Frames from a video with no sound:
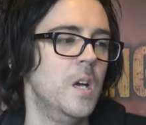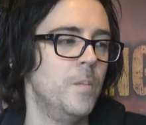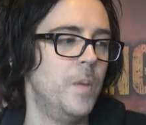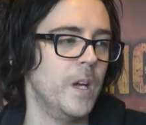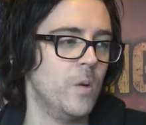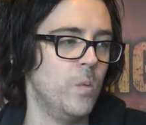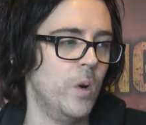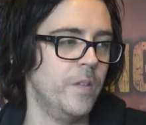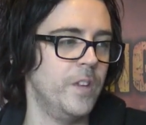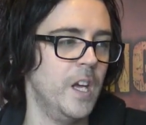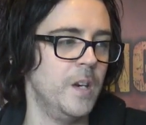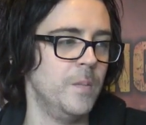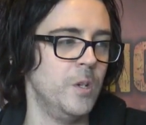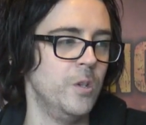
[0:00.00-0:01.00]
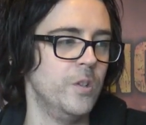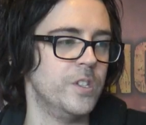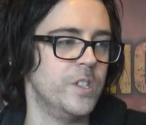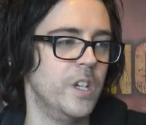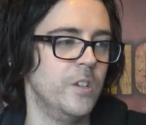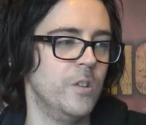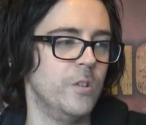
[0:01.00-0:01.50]
Pick one of the enemy
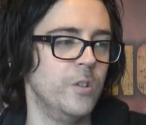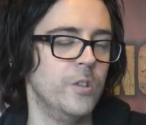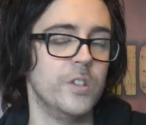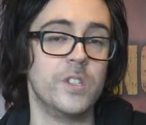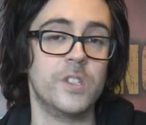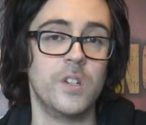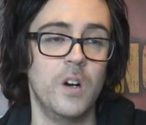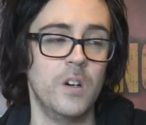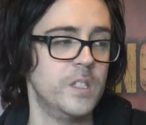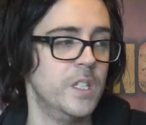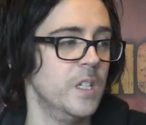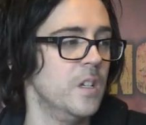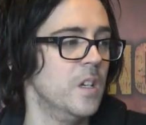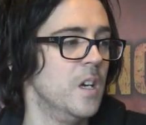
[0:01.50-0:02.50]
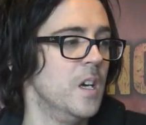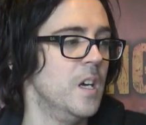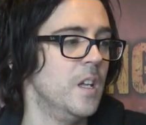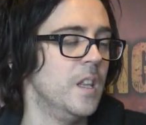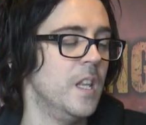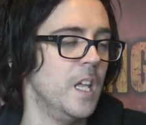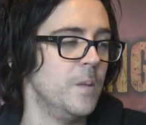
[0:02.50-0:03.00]
units that your unit is targeting.
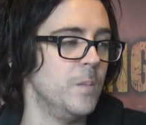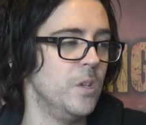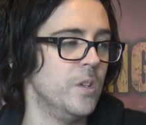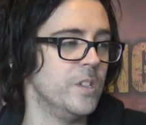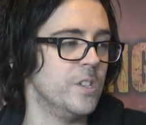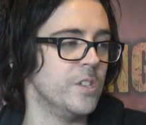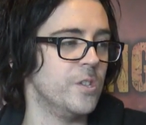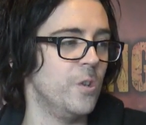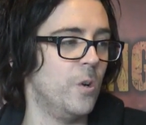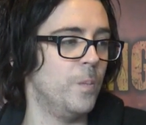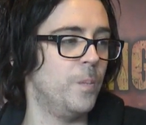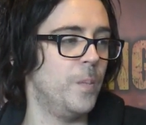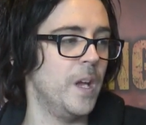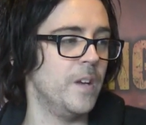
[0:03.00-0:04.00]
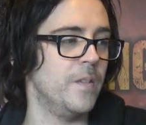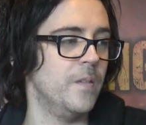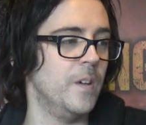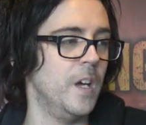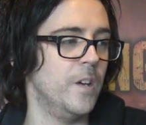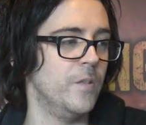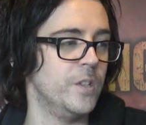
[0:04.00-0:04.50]
The enemy unit does not
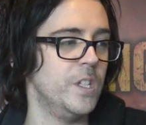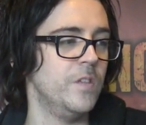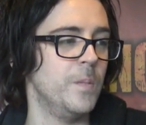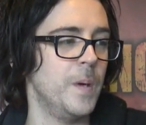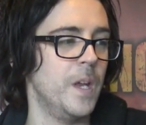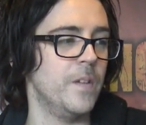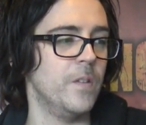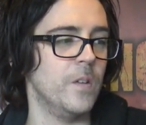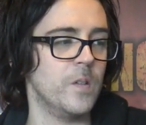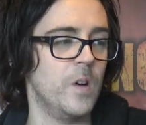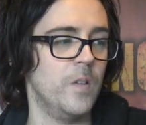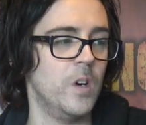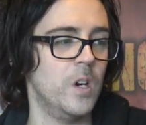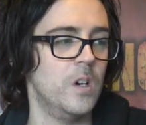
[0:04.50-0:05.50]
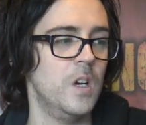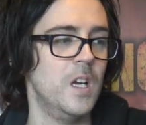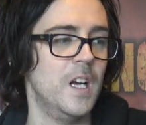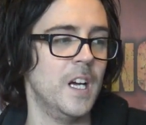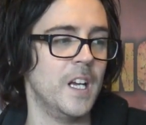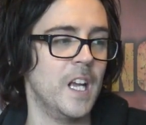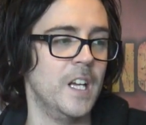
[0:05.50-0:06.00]
receive the benefit of cover
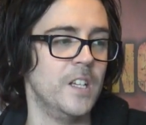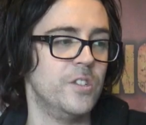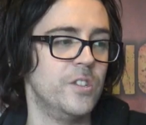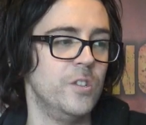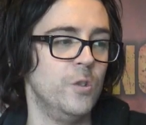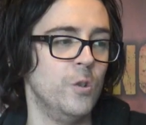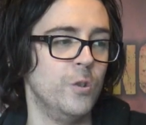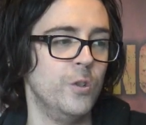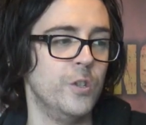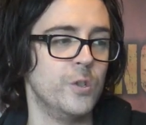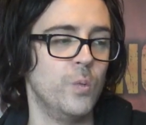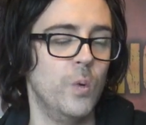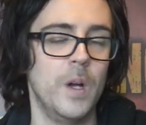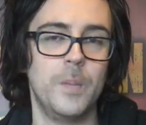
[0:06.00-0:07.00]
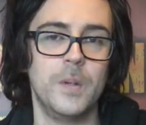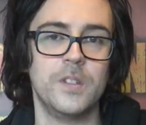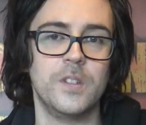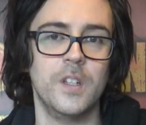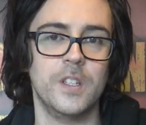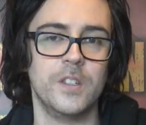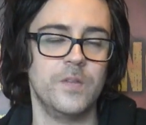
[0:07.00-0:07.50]
against your unit's
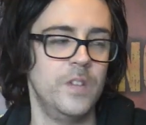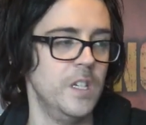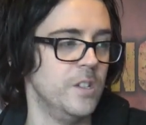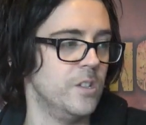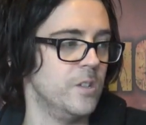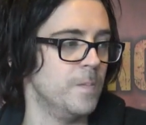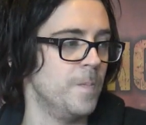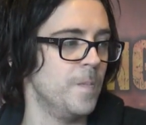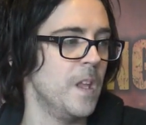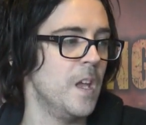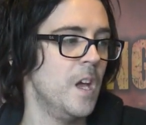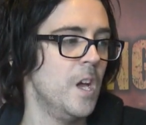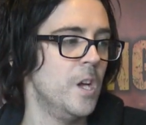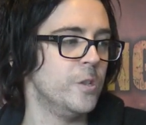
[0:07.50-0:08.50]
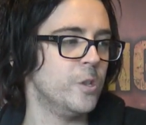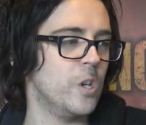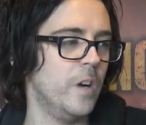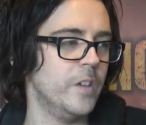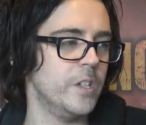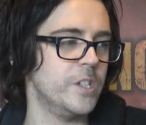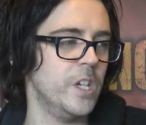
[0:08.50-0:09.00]
weapons this phase. So
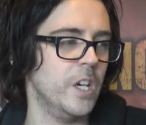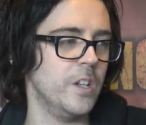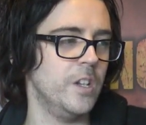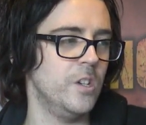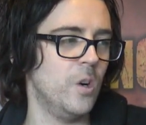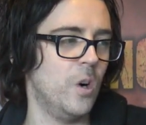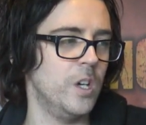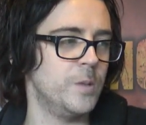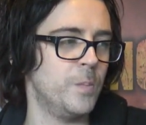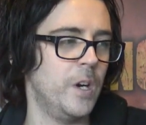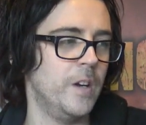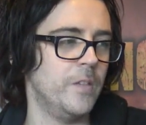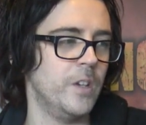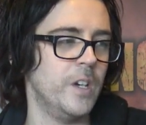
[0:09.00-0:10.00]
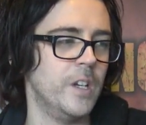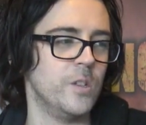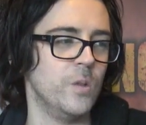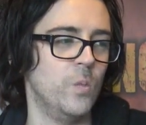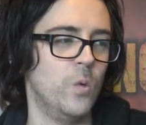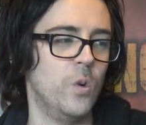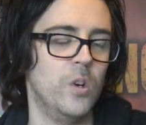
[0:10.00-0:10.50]
cover is certainly not as prevalent
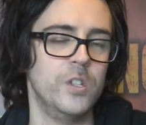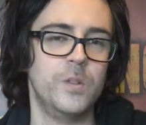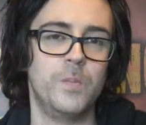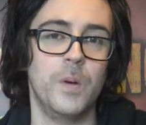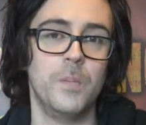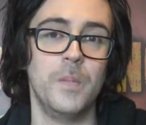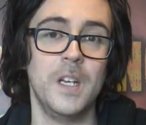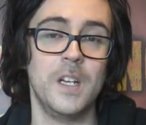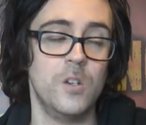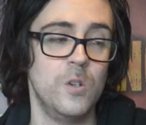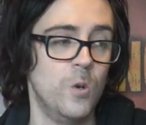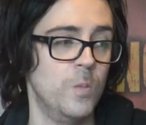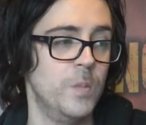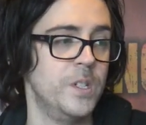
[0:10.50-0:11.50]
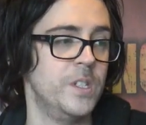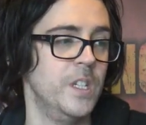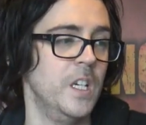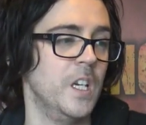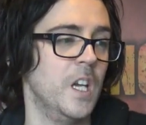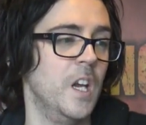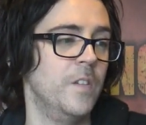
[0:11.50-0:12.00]
as it was, but make no
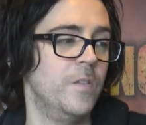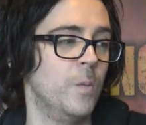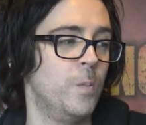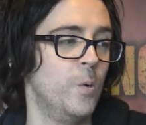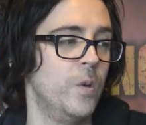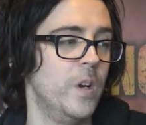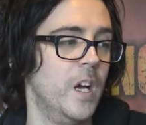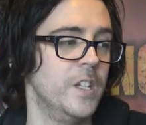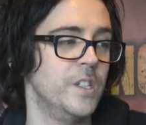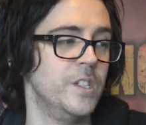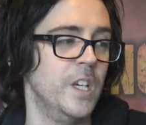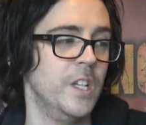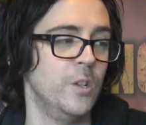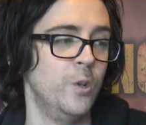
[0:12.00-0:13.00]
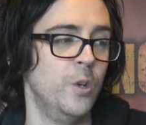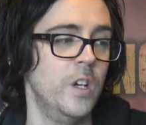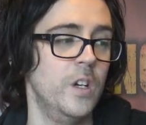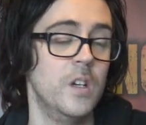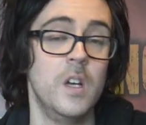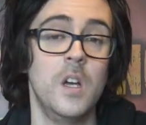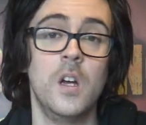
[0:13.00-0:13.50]
mistake, if your opponent has a deadly
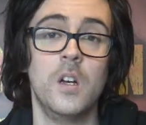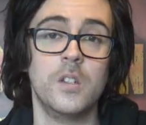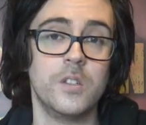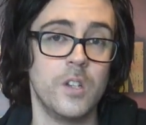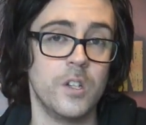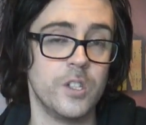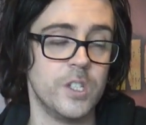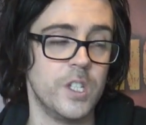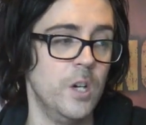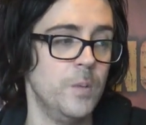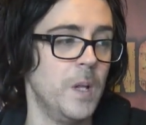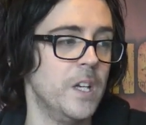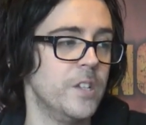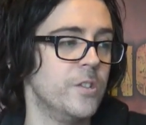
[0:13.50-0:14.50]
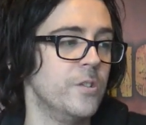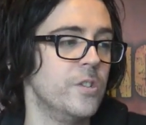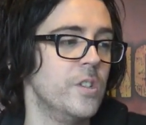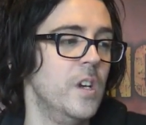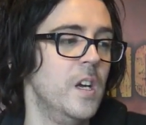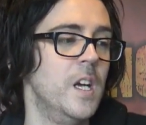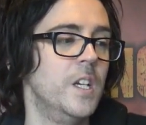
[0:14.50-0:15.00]
unit, such as
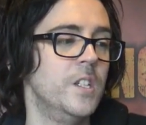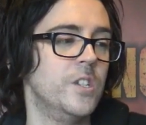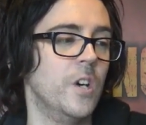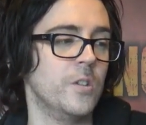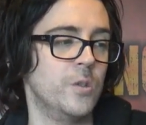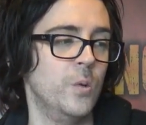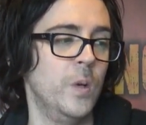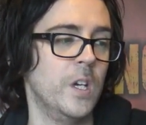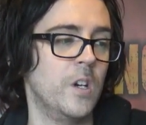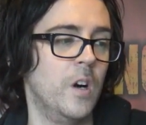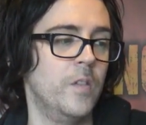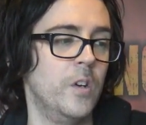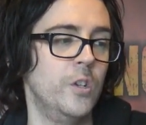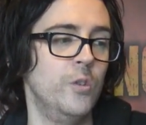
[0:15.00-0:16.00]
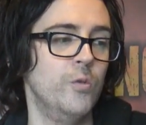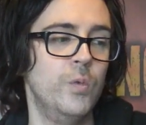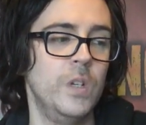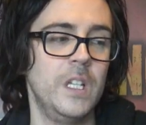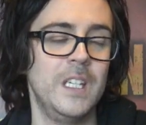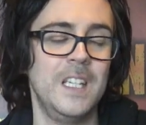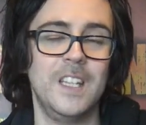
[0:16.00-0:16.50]
Hellblasters, tucked away in cover and you
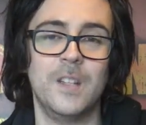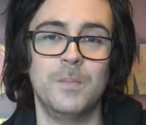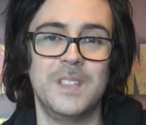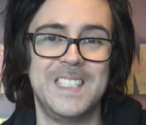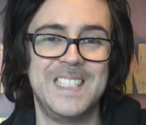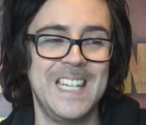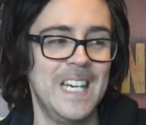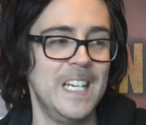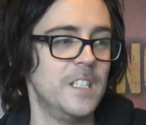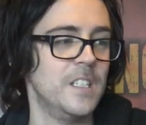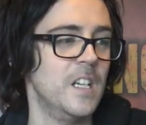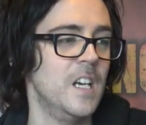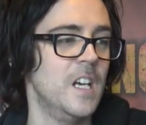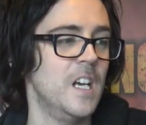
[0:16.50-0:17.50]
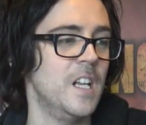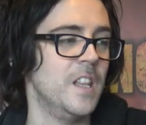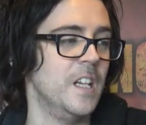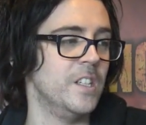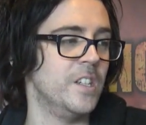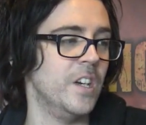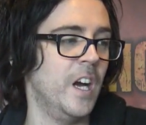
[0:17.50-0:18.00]
really need them dead,
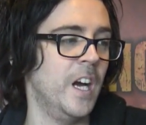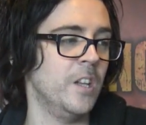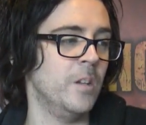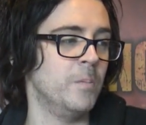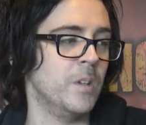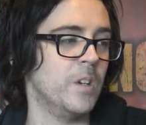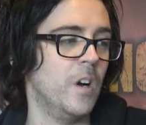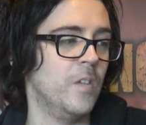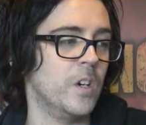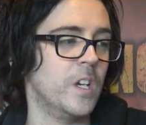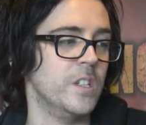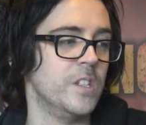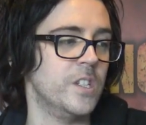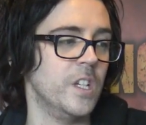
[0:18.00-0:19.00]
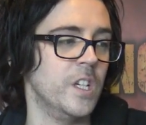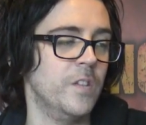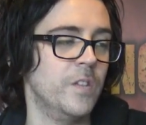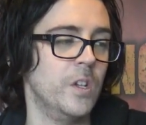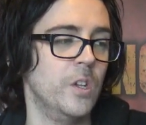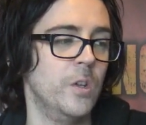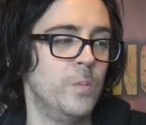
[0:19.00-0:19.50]
then denying them the cover can
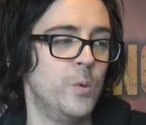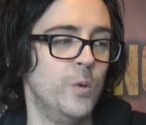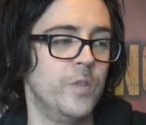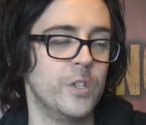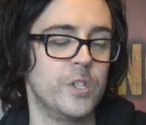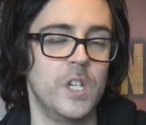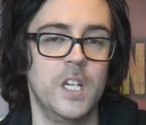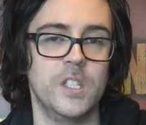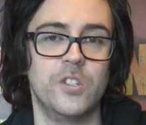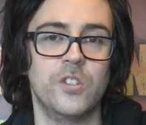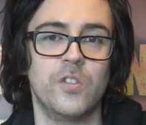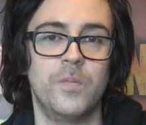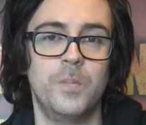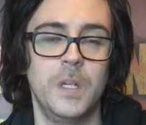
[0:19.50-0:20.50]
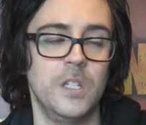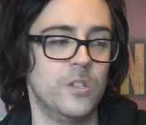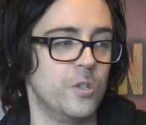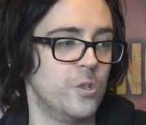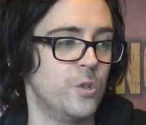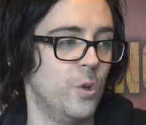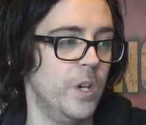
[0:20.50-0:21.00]
significantly improve their chances of being
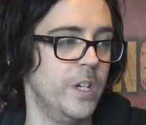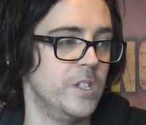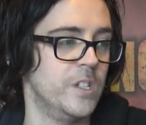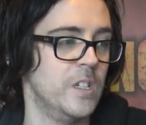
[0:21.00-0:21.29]
destroyed.